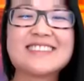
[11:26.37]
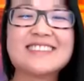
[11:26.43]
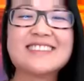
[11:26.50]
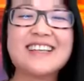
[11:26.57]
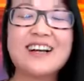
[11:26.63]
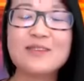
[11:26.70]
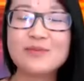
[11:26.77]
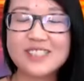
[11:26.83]

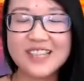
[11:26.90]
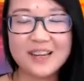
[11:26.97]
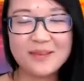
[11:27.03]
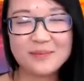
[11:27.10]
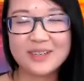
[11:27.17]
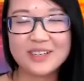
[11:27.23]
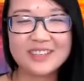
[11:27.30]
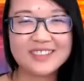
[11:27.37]
I'm
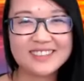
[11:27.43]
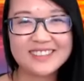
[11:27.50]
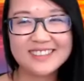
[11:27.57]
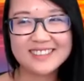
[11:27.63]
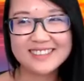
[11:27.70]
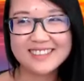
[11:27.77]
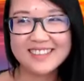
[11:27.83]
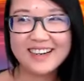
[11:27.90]
sunburned.
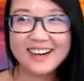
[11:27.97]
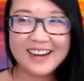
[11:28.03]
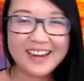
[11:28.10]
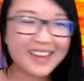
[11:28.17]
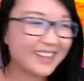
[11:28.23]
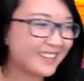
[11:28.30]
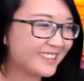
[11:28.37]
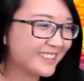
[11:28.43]
All
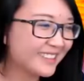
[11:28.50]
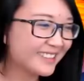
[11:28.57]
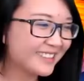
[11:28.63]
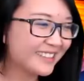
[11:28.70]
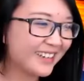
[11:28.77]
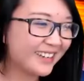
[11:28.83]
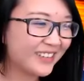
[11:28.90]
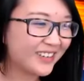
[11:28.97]
right,
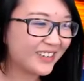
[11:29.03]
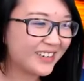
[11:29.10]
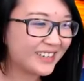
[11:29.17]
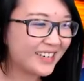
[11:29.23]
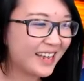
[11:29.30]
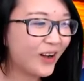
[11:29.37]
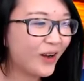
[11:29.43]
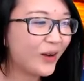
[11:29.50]
have a great
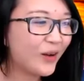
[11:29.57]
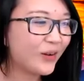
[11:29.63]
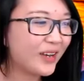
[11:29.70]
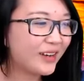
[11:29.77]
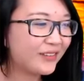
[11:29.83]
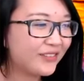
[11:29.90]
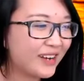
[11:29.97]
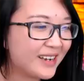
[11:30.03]
day.
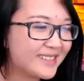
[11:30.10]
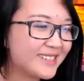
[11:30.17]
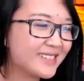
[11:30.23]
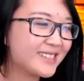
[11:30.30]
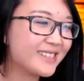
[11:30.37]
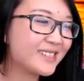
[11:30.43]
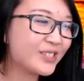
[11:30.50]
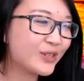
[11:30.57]
Oh, Francis
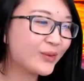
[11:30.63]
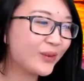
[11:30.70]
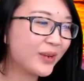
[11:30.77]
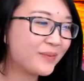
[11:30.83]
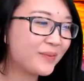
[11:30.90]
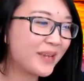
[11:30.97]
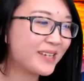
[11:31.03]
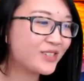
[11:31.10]
says, do you
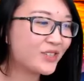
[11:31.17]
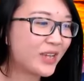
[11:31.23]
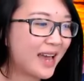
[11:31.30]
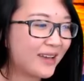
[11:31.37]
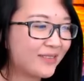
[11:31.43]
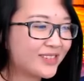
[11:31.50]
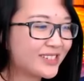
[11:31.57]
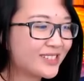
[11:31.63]
run page
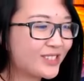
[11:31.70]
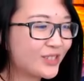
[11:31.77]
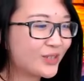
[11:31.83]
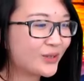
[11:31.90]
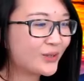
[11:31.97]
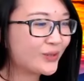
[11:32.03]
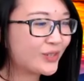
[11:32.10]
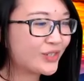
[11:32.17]
adverts
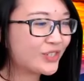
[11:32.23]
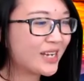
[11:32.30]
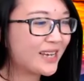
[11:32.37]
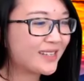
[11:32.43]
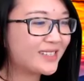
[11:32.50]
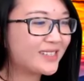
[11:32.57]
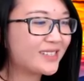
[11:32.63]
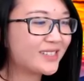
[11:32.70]
to your
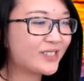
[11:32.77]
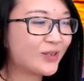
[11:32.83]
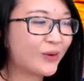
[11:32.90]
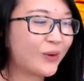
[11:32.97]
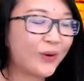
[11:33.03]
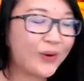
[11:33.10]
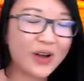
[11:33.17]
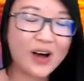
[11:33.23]
challenges
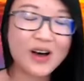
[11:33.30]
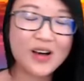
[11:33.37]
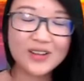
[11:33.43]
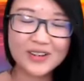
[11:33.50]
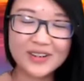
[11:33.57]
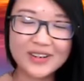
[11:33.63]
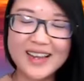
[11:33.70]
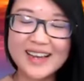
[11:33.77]
or all
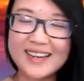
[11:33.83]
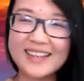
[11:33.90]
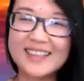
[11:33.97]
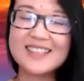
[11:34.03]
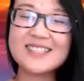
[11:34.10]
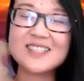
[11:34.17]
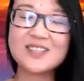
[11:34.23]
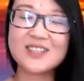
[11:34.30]
organic?
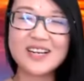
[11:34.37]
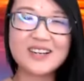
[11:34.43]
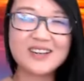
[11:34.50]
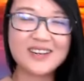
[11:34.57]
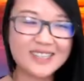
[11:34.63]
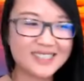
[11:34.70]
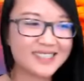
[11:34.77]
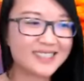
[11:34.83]
That's a great
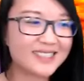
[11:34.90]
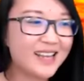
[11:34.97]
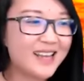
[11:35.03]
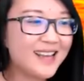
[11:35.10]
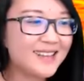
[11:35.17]
question.